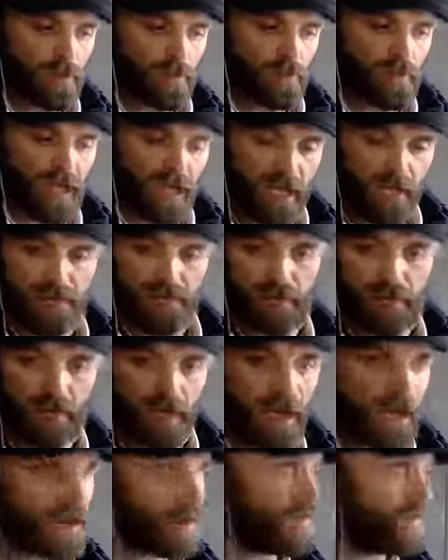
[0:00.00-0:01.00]
behavior
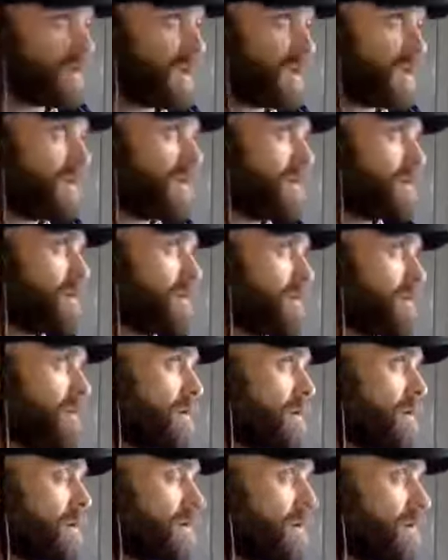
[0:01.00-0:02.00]
and how they
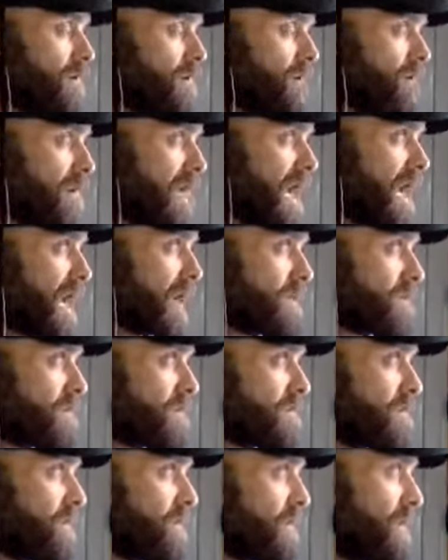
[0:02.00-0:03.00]

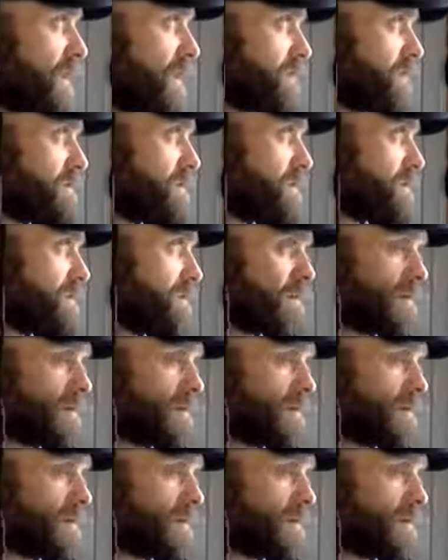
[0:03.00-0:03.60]
react to things.